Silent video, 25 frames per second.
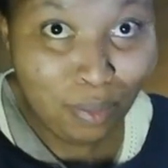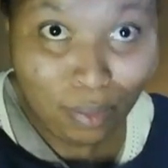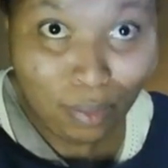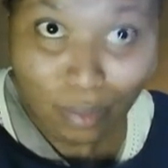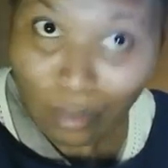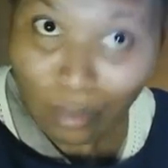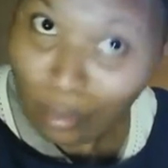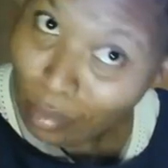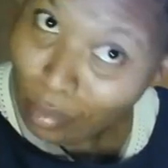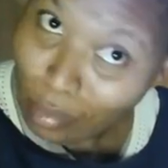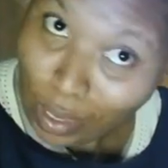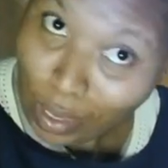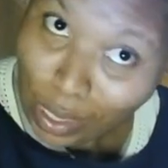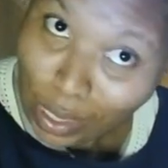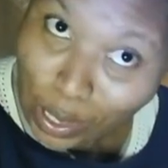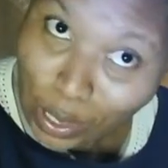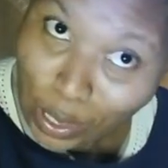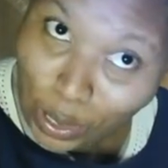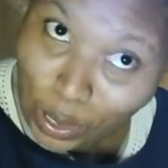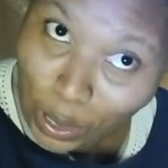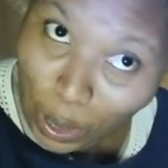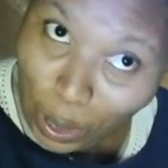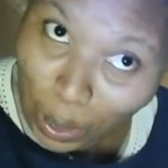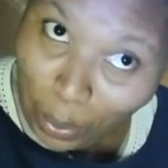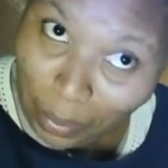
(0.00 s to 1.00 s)

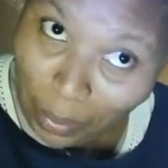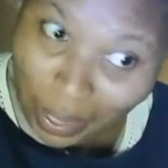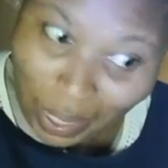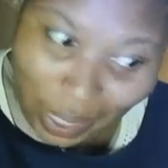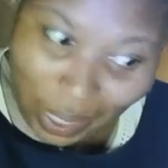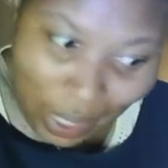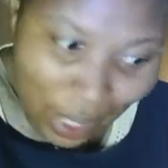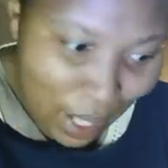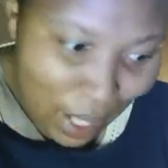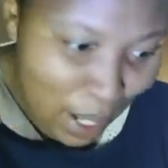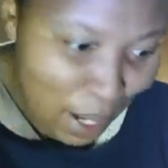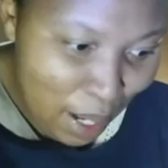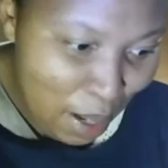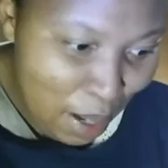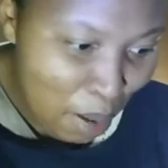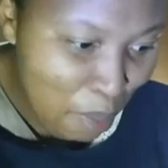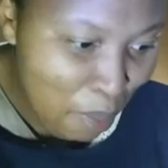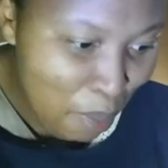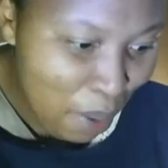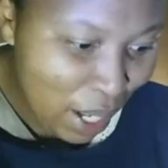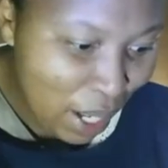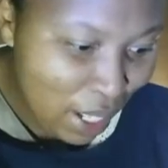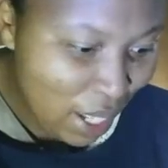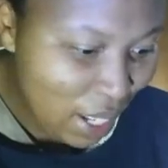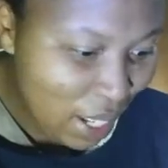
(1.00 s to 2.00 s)
Scary, but
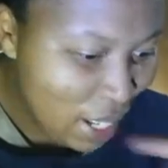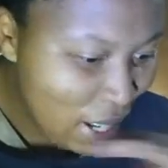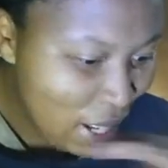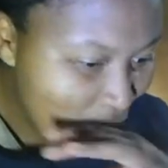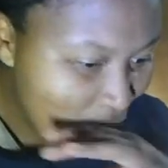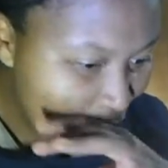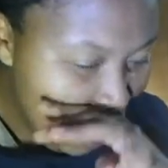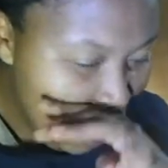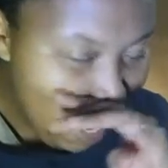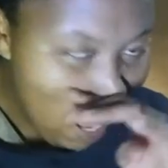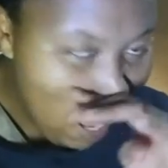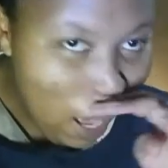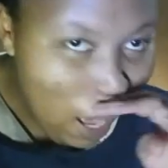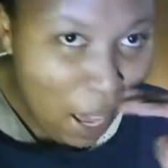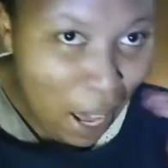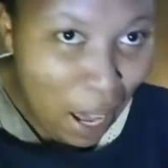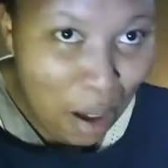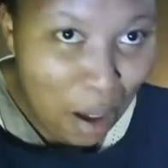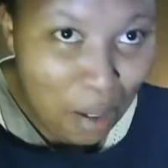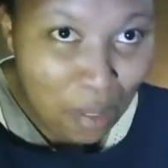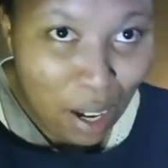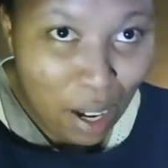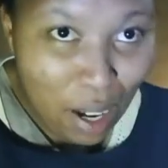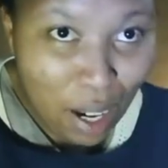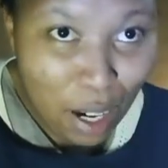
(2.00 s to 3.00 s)
I've
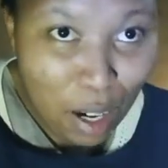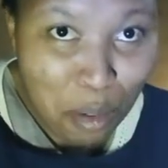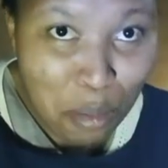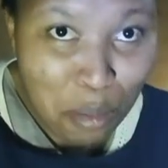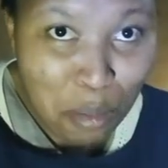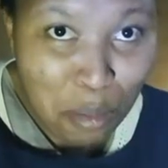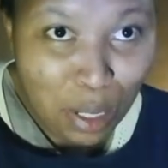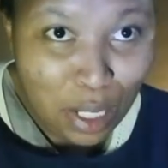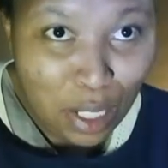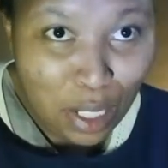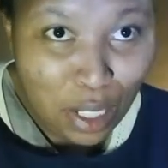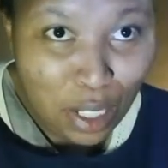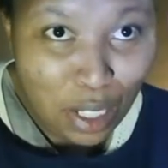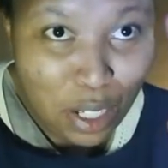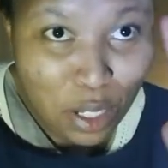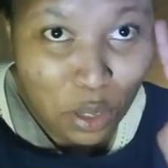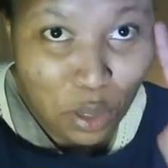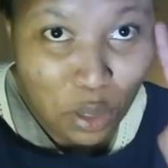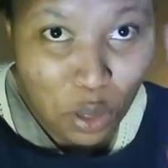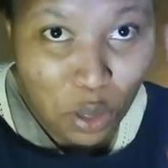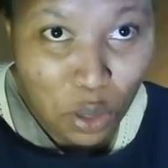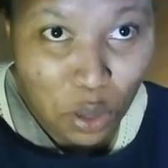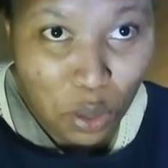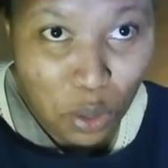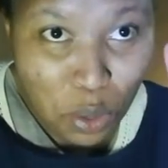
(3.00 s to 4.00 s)
accomplished
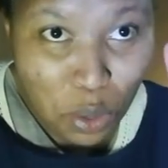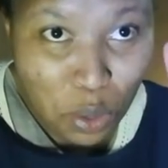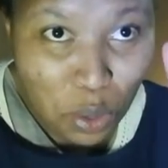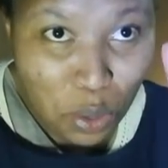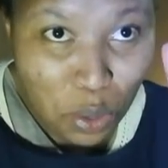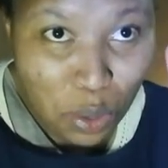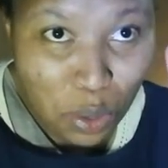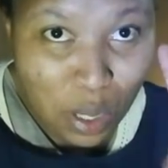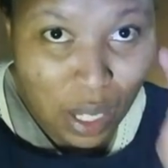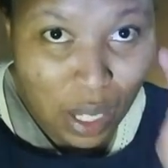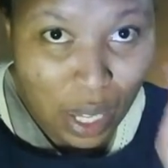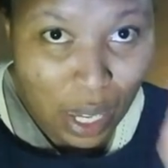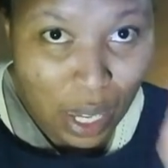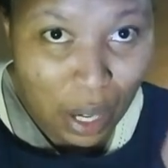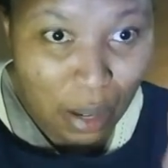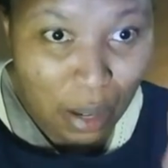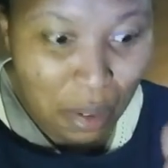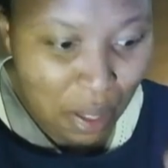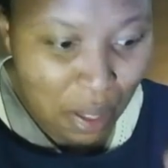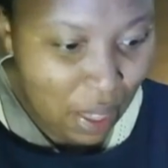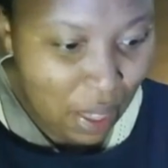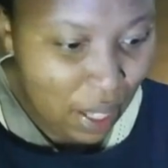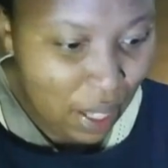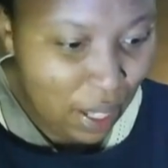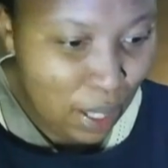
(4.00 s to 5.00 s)
2 scary things,
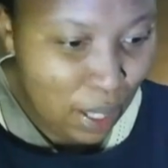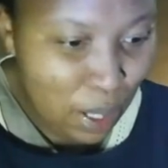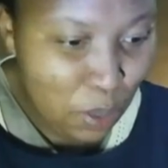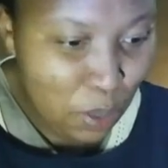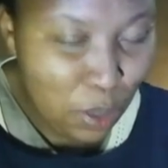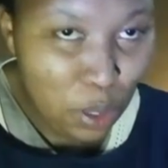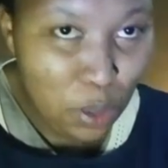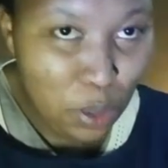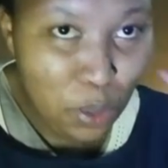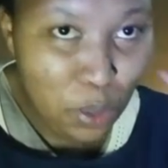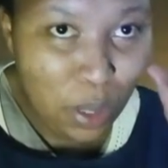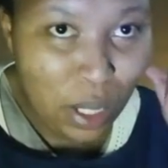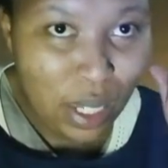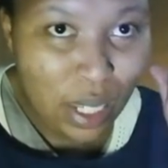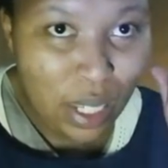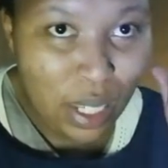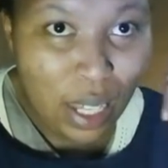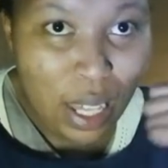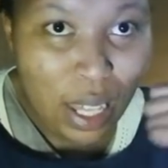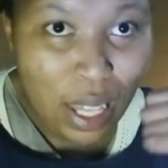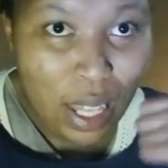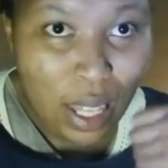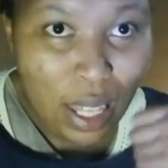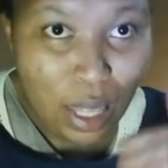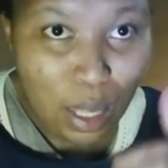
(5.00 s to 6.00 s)
which was the
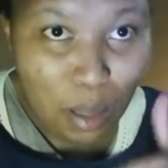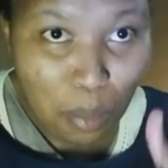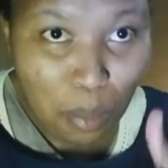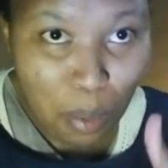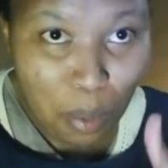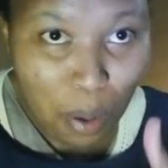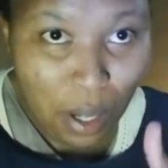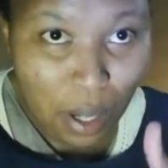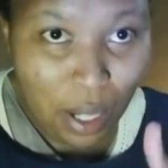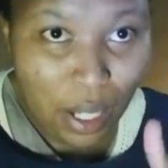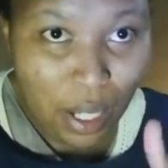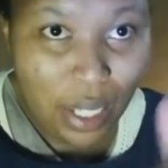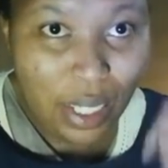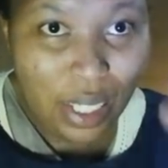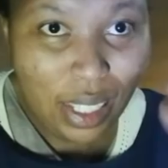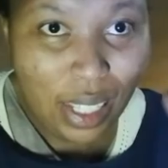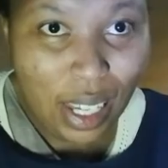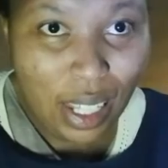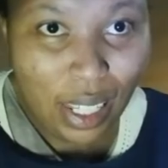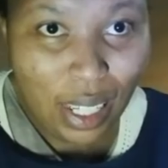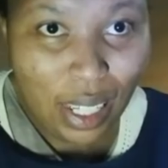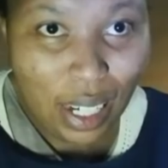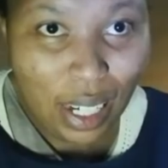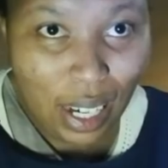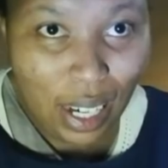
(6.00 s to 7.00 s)
pockets and the
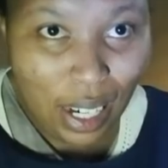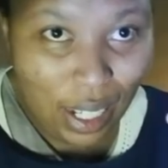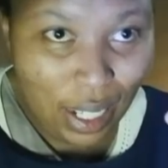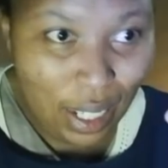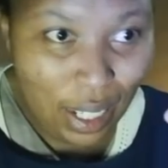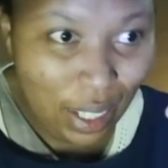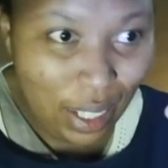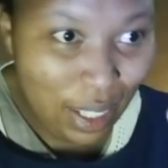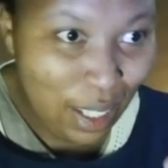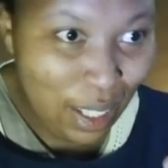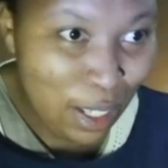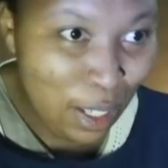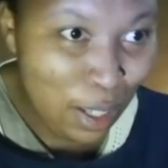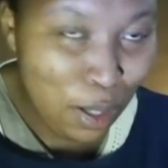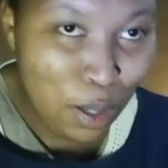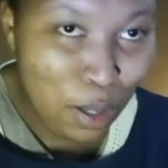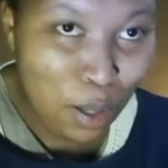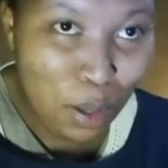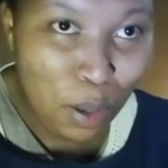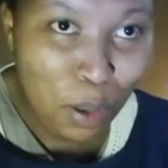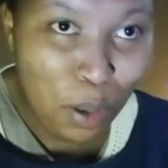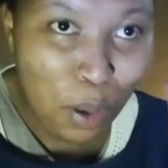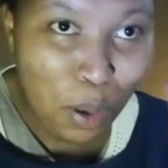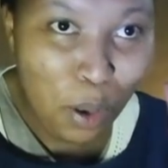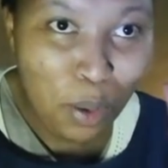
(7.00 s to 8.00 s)
lining. So only
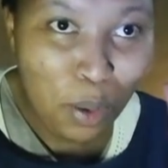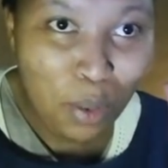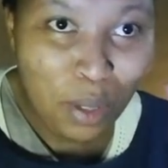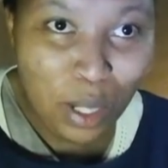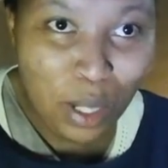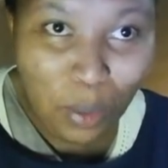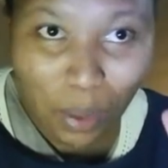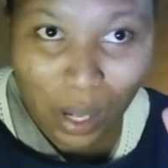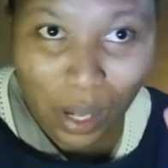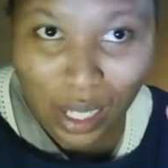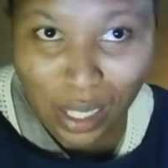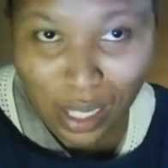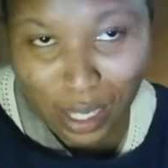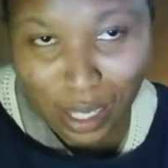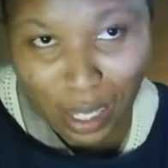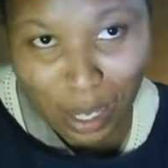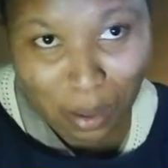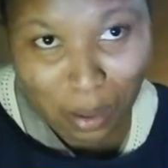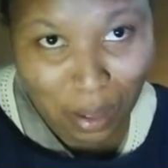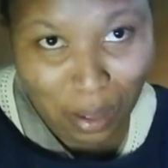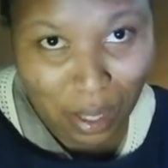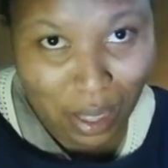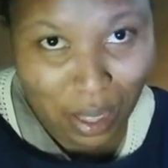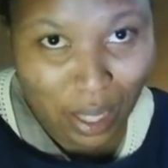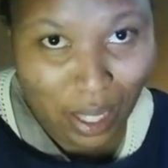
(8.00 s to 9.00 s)
one scary
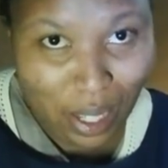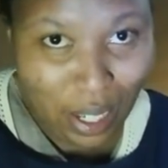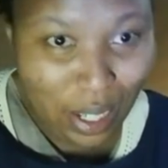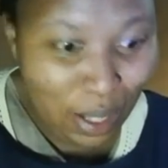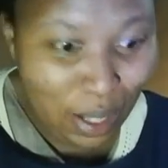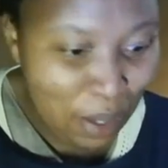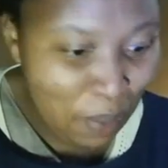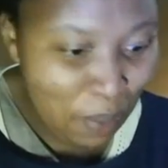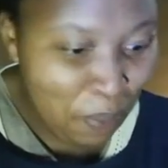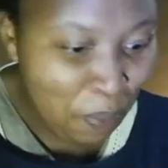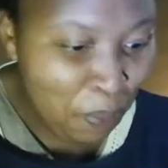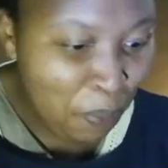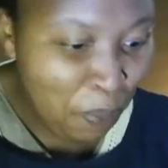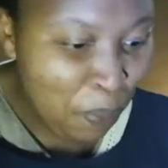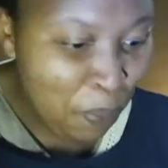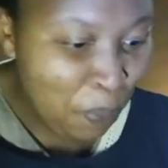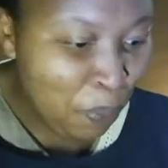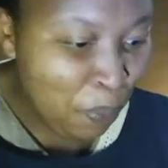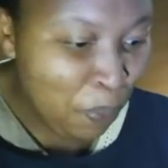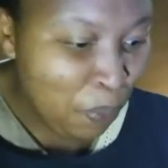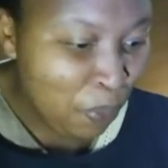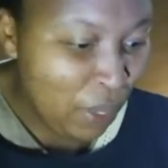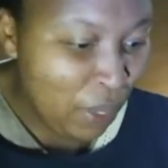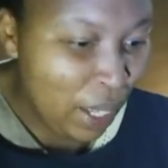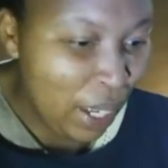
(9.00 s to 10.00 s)
thing
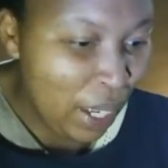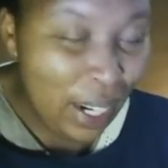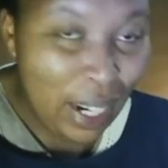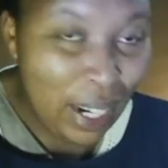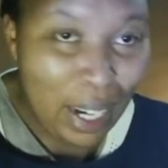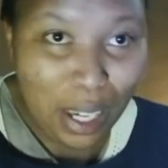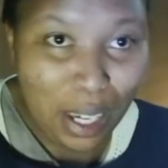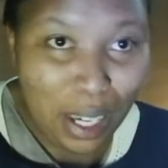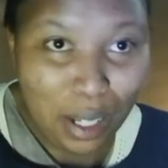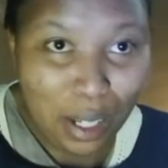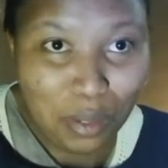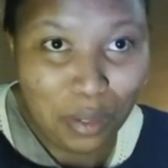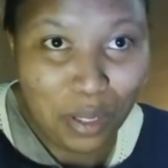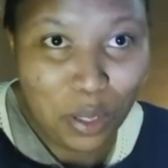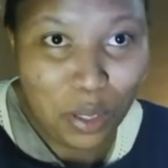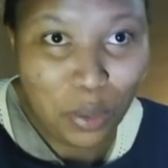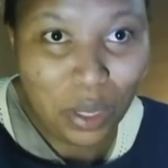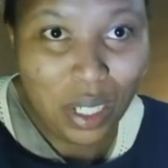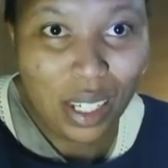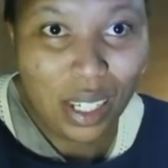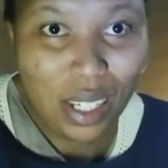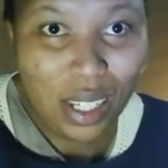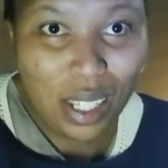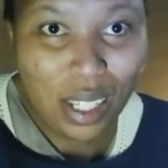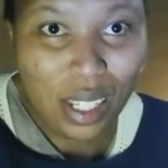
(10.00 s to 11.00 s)
left, which is the
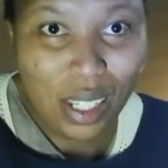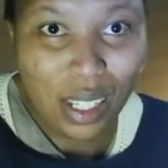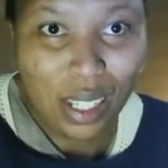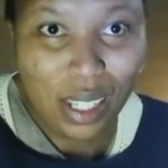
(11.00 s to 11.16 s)
zip.